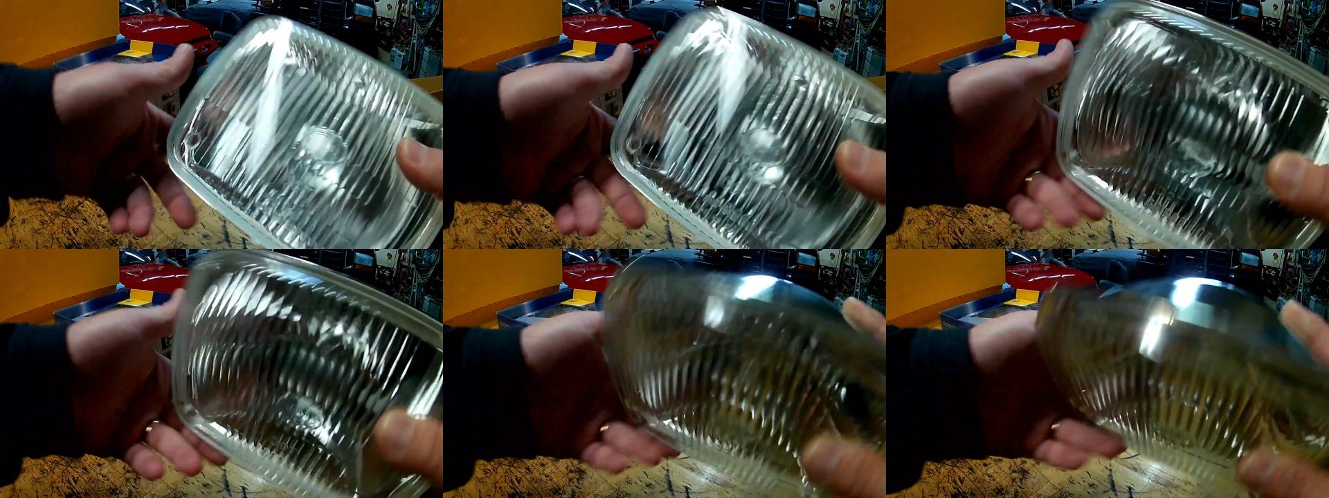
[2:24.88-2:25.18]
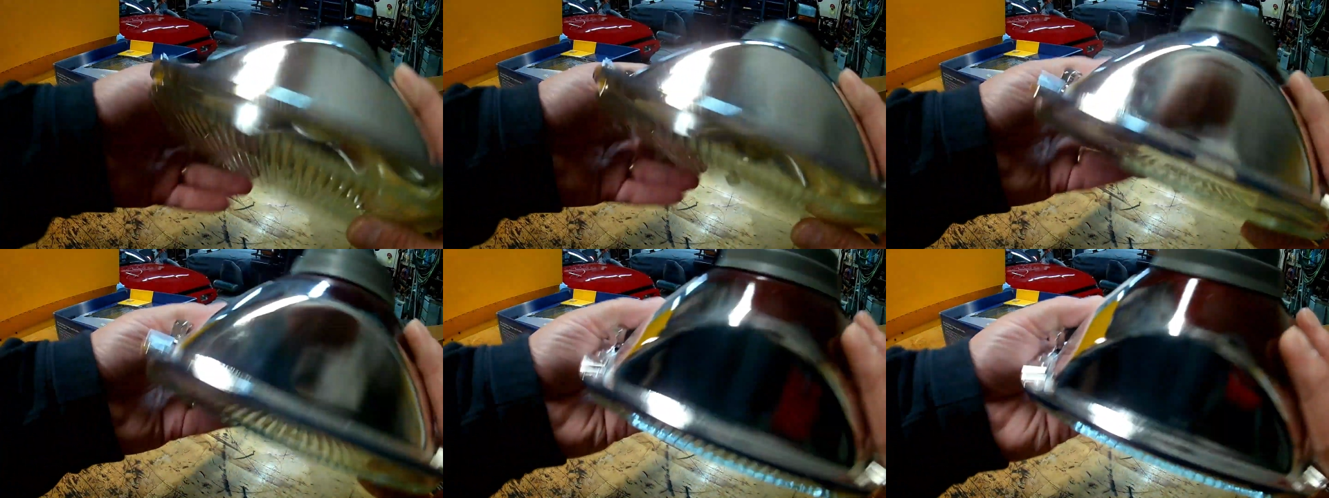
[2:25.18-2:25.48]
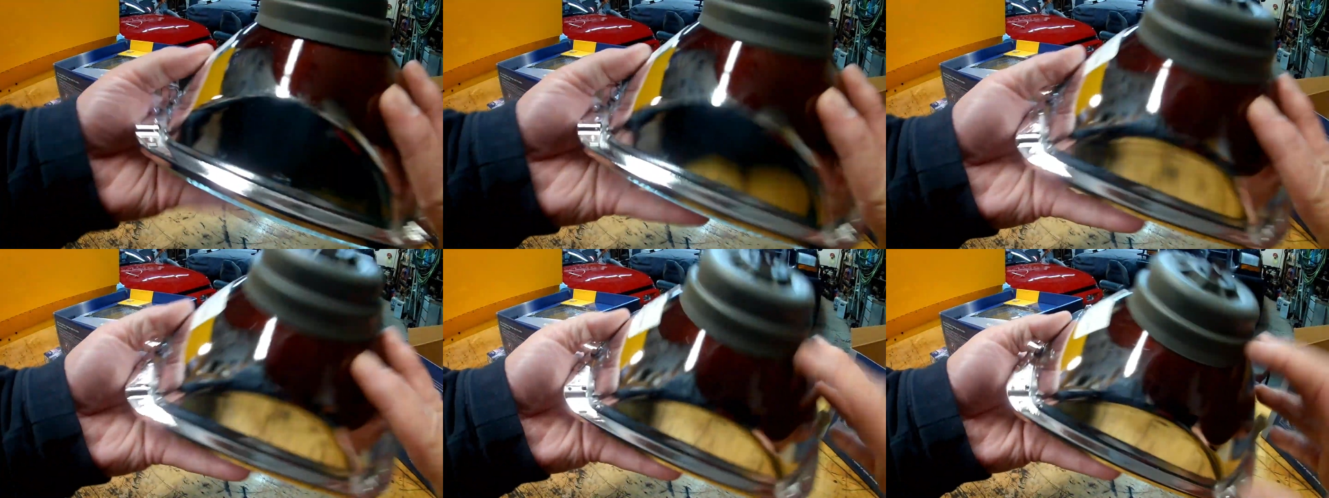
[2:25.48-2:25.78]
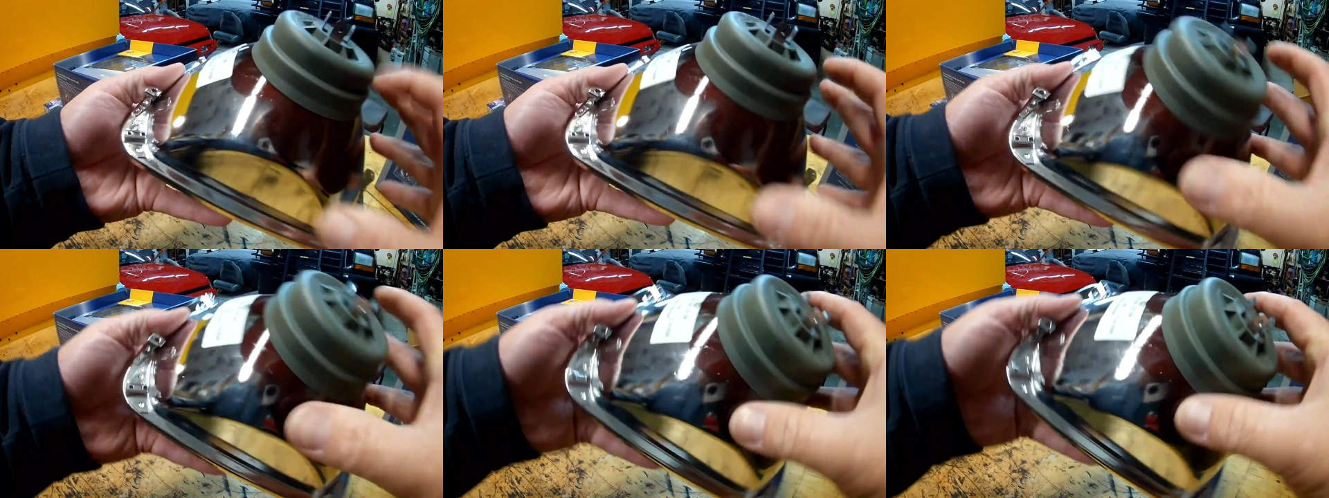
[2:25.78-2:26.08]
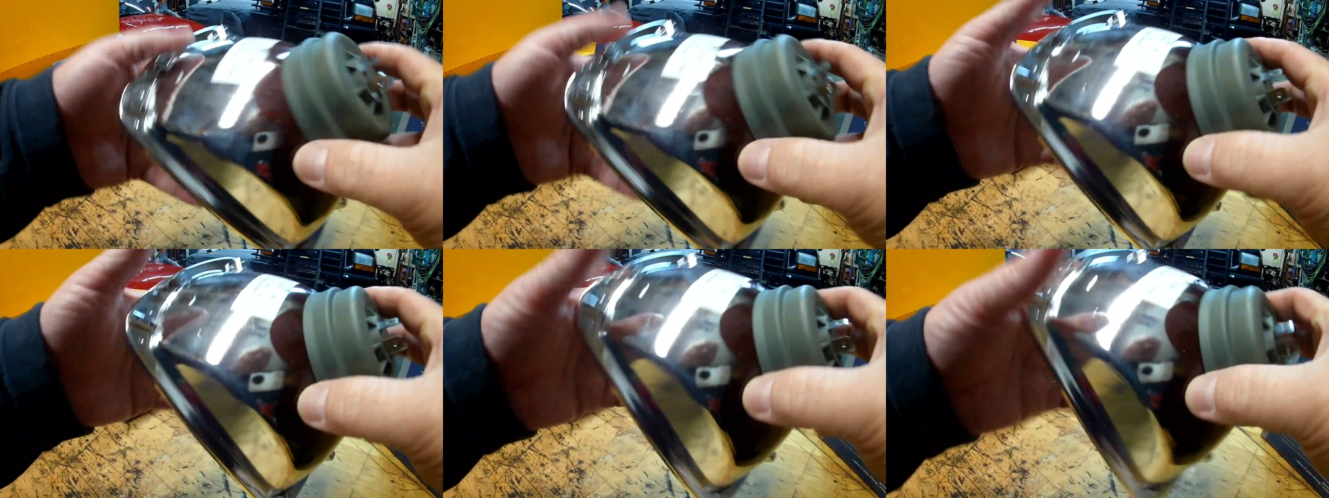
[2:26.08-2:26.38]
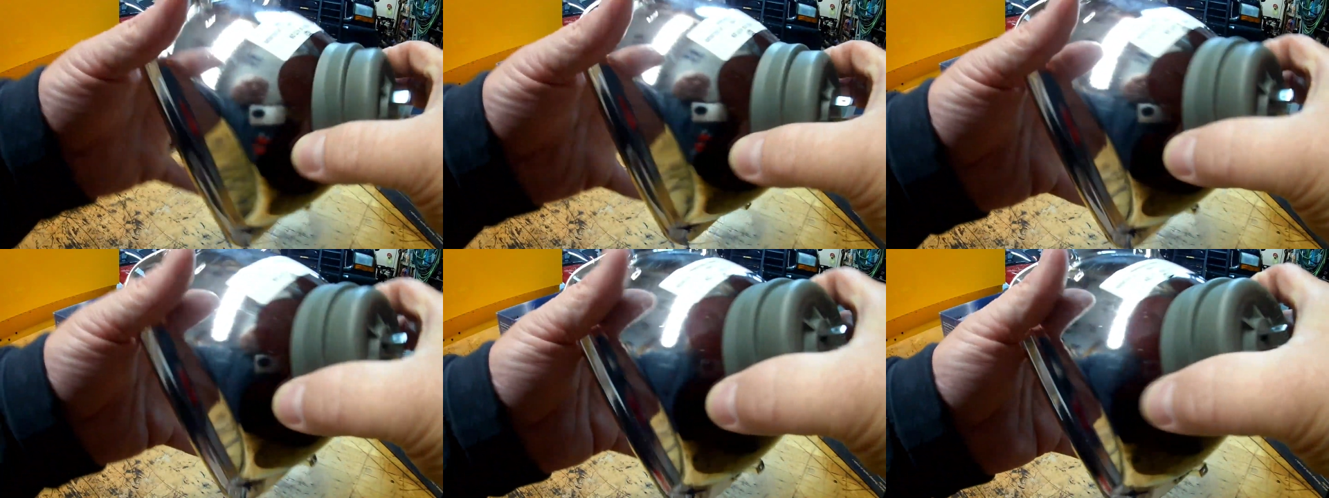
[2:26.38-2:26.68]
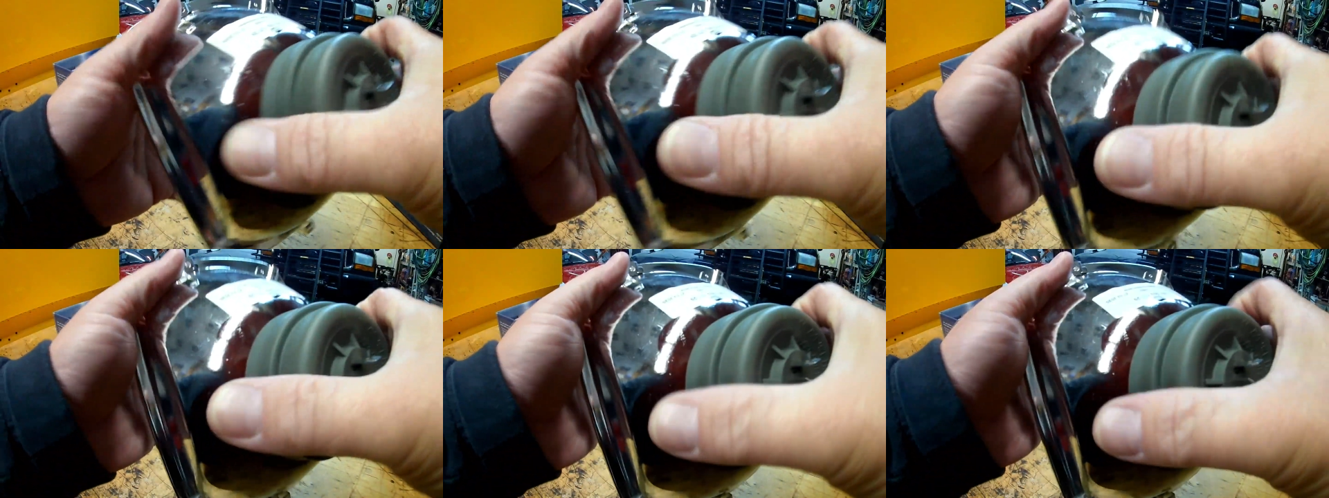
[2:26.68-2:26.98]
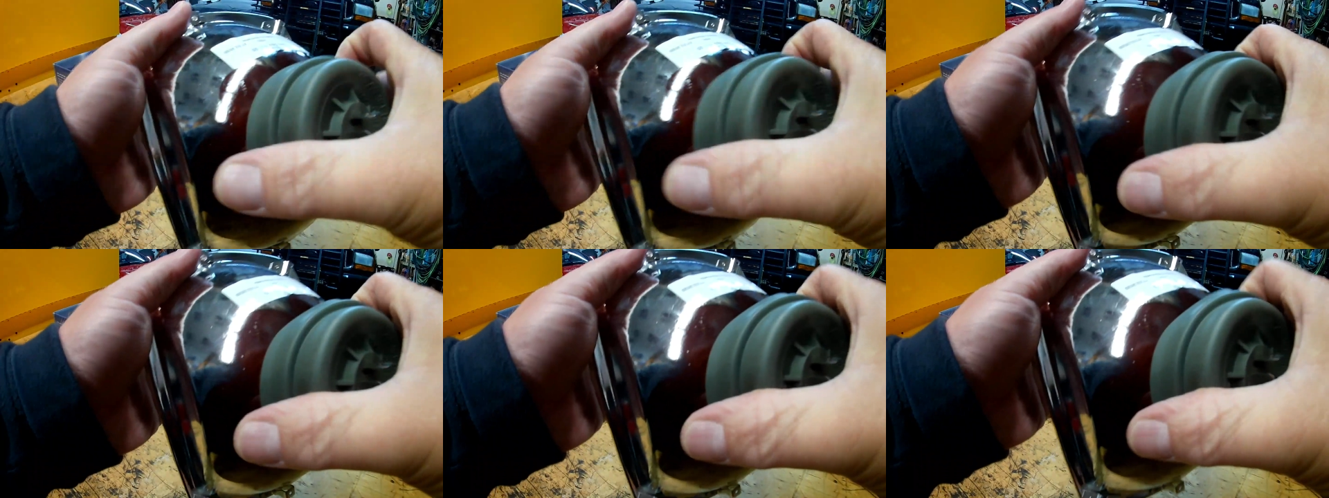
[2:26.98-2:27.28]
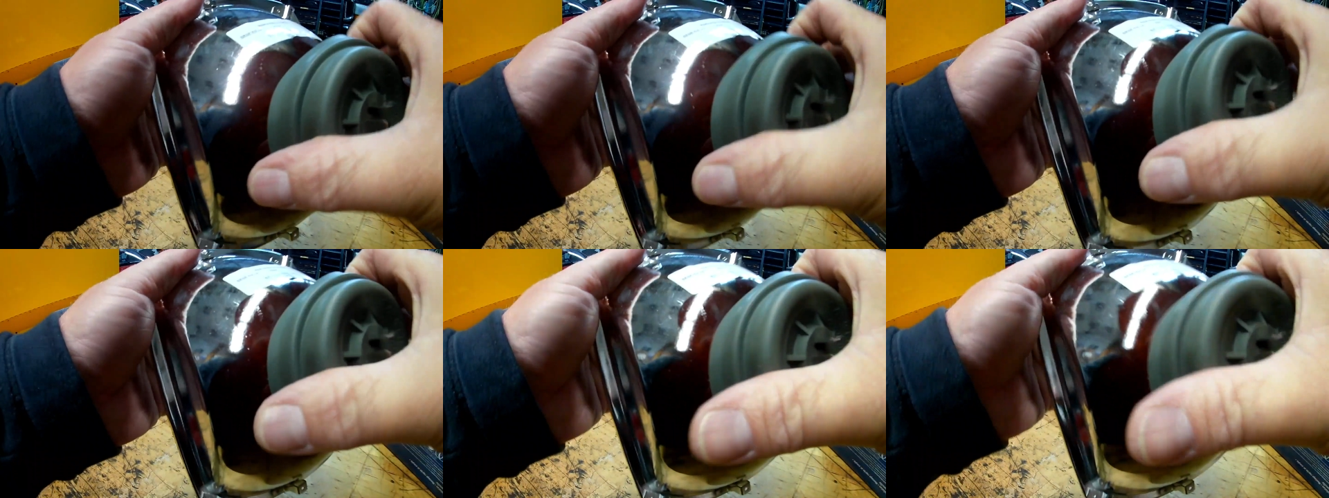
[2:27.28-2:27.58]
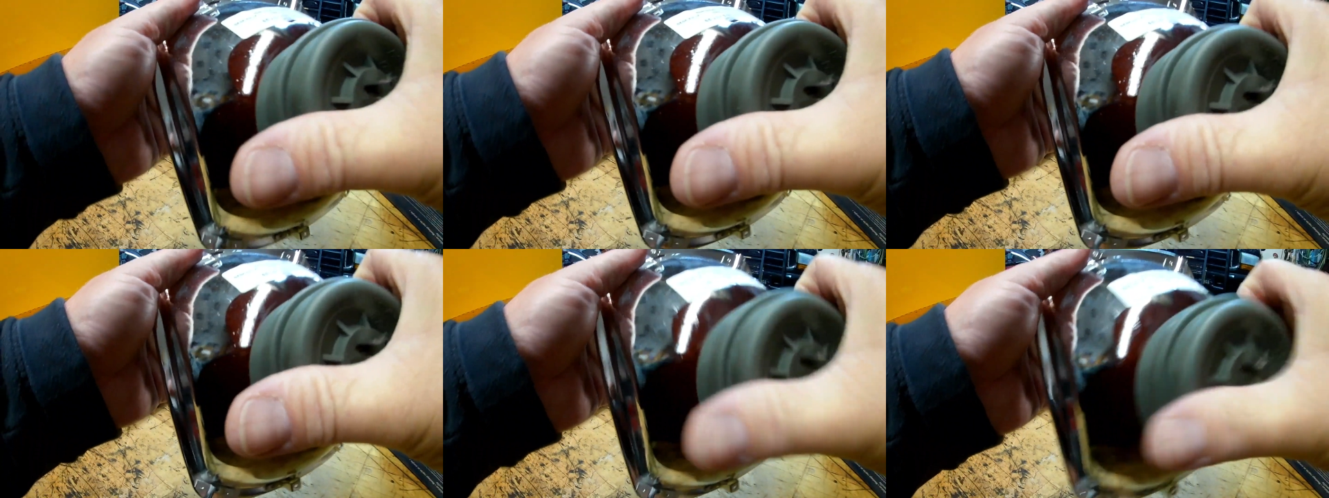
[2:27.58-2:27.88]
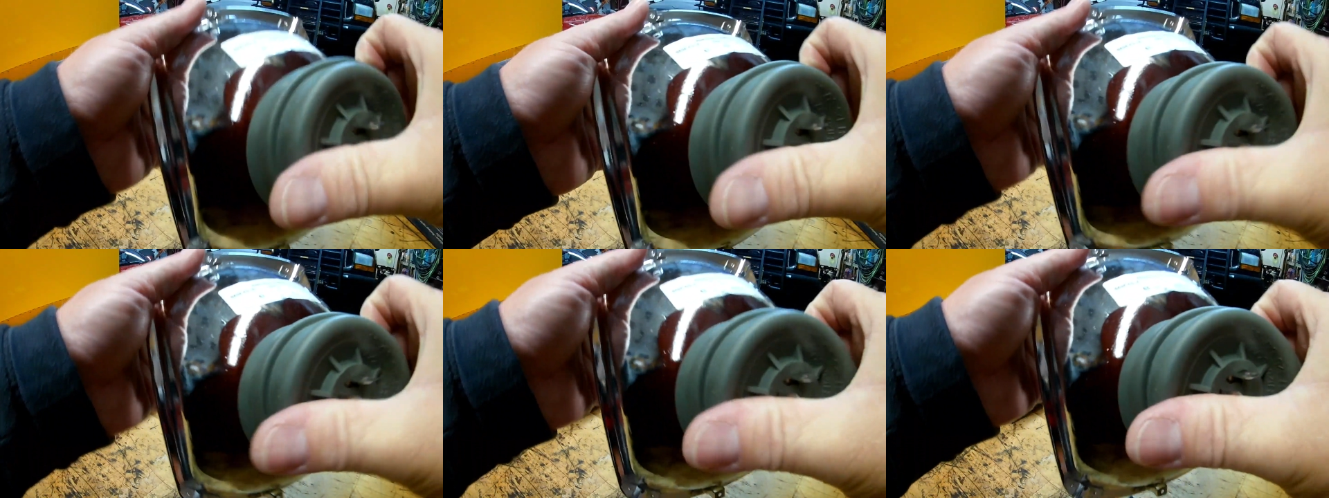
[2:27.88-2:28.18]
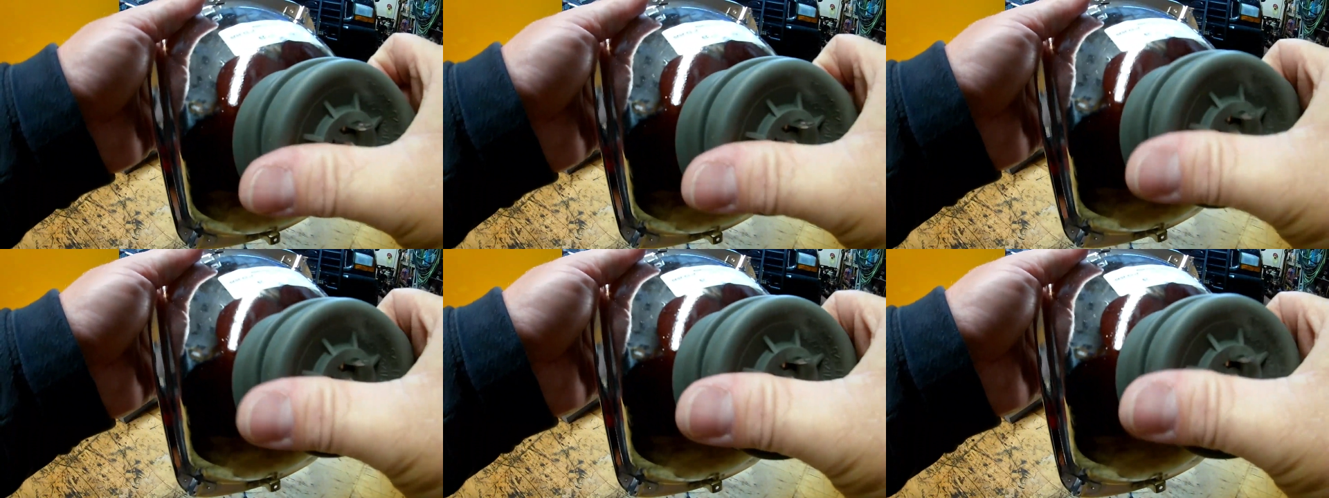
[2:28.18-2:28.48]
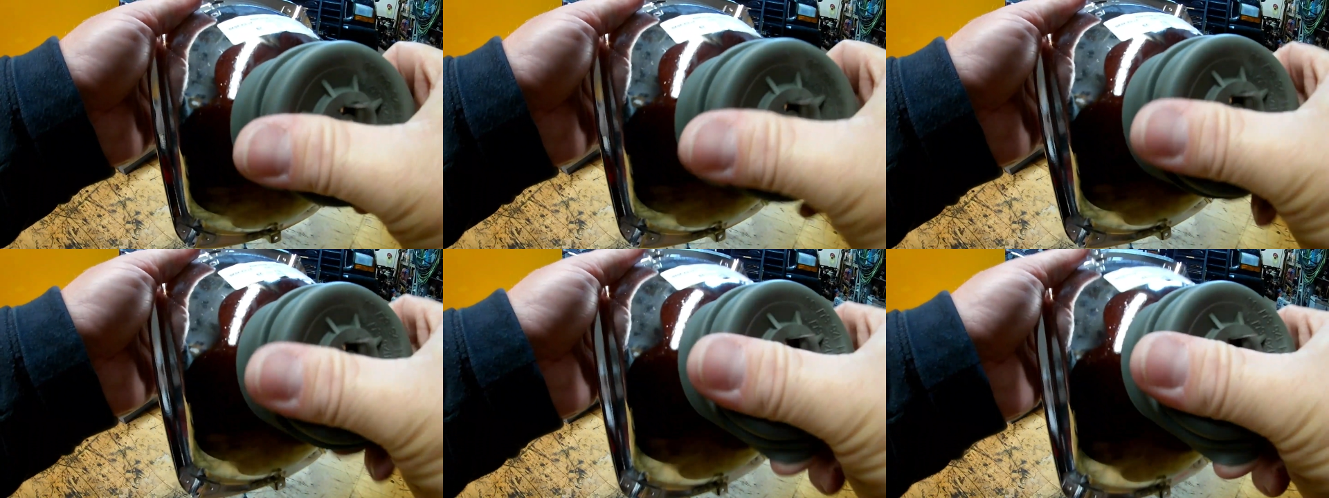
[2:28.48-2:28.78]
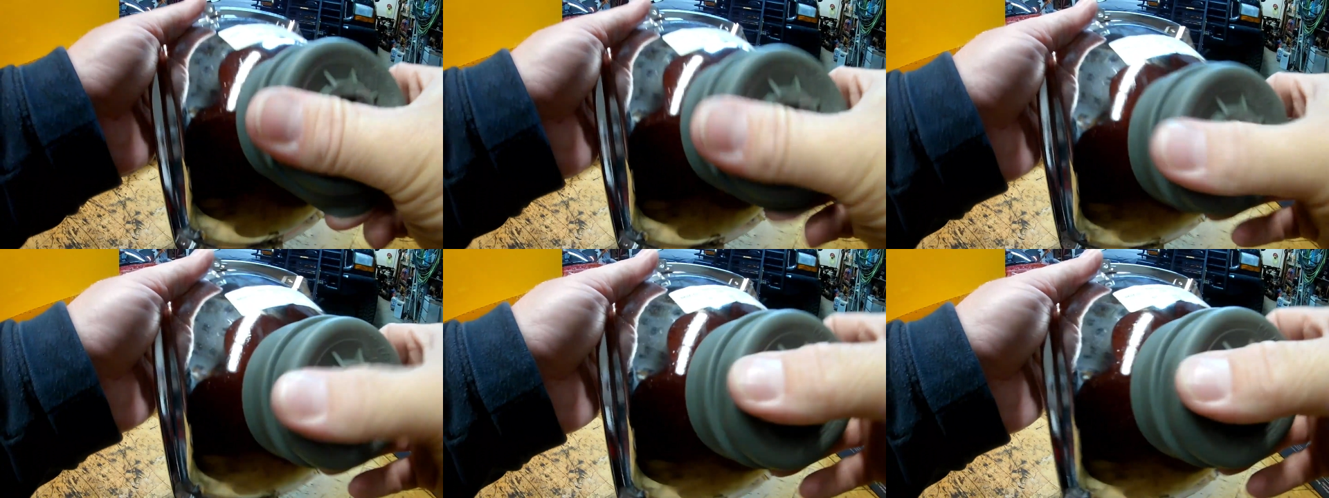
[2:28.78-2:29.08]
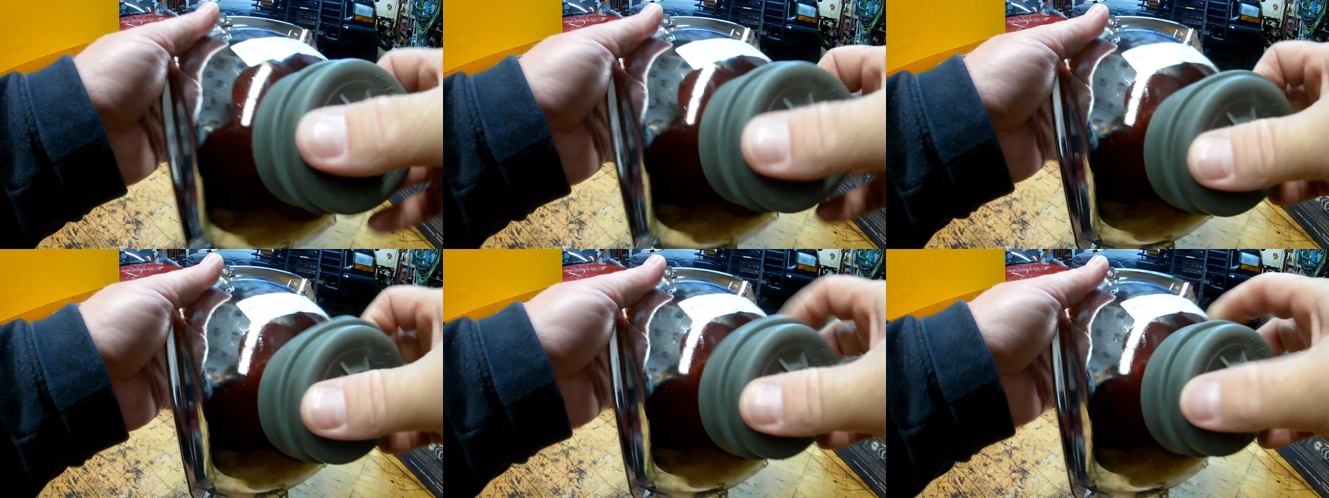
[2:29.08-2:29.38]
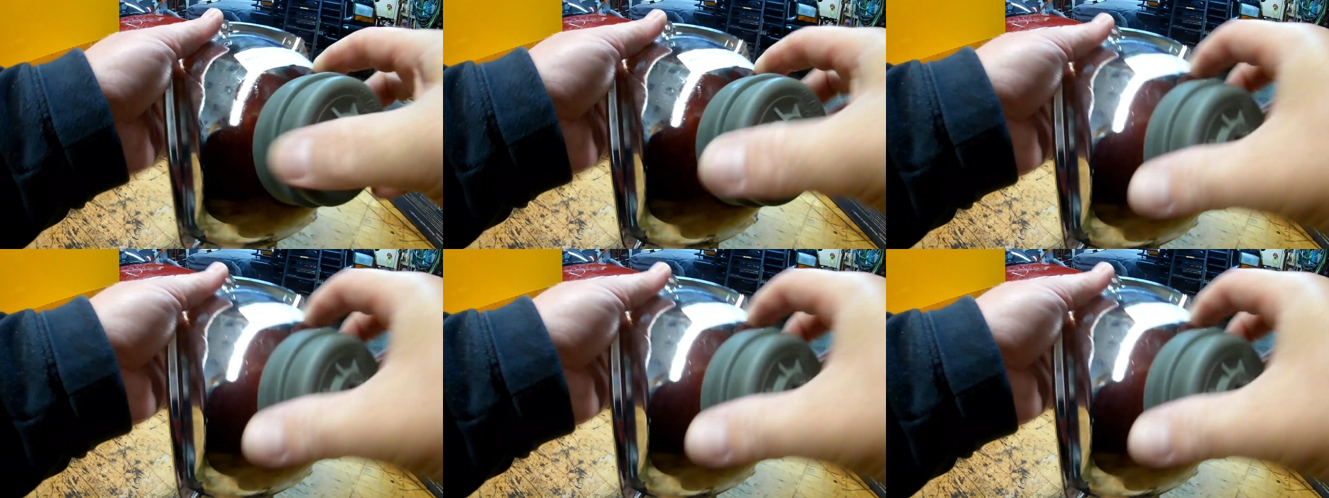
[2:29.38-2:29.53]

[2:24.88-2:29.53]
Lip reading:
(no speaker visible)